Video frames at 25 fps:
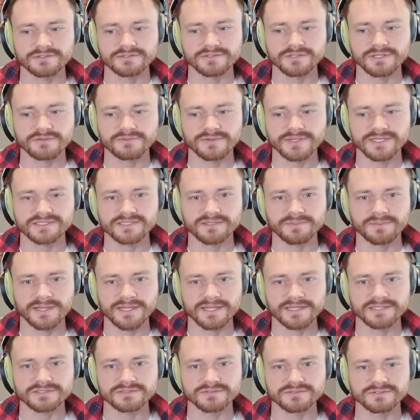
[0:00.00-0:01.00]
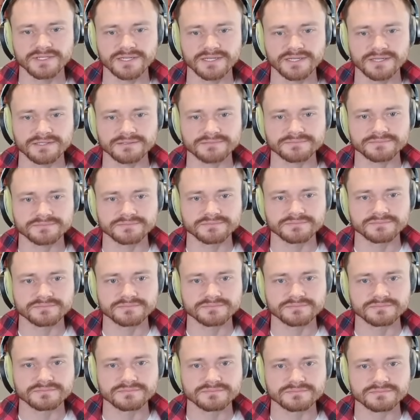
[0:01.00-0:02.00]
now, do they raise the past or not?
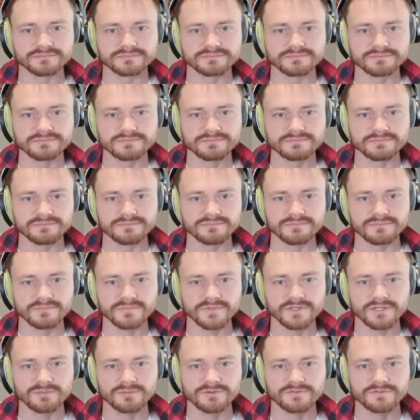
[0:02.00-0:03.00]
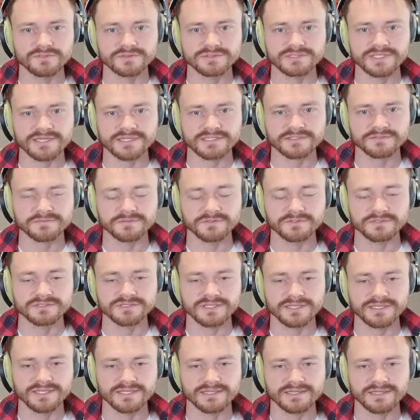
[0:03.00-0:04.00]
They're going to move to attacks
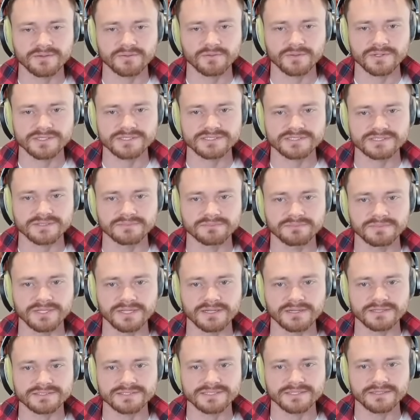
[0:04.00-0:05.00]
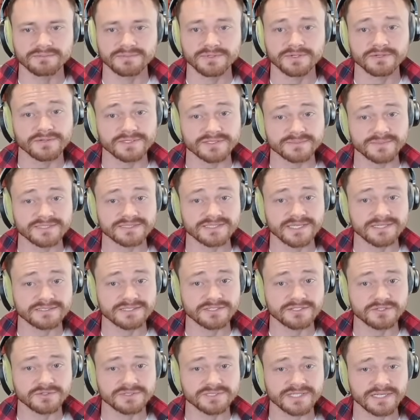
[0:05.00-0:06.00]
first. Again, they want us to block to get a bigger raise the past. They
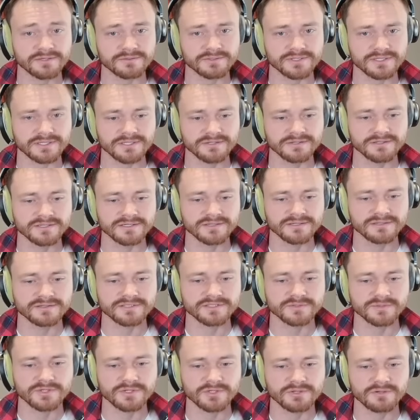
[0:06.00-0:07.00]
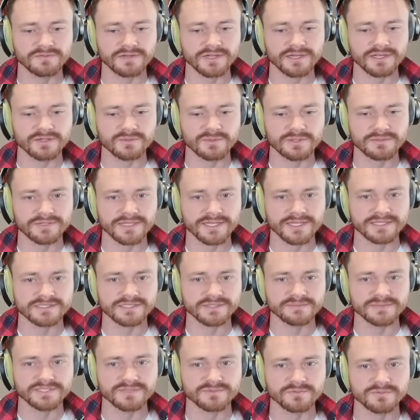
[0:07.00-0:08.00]
actually do attack with the cleric. So we could have gotten away with
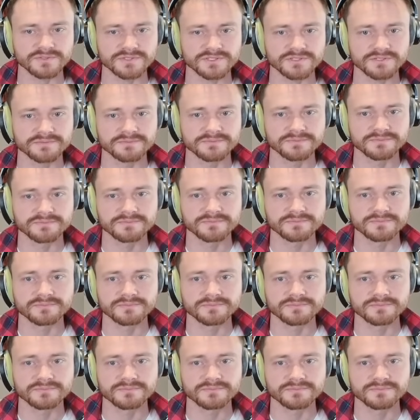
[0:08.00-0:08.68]
casting the Mistmores here.